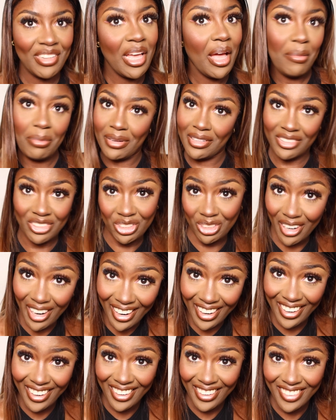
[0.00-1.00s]
I'm gonna
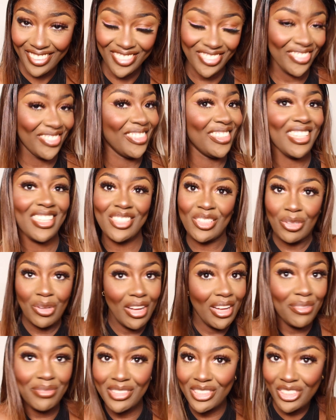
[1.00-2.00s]
try. There's no
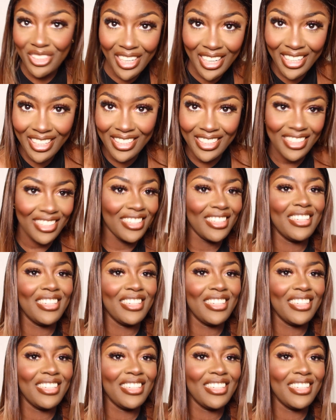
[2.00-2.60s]
harm in trying.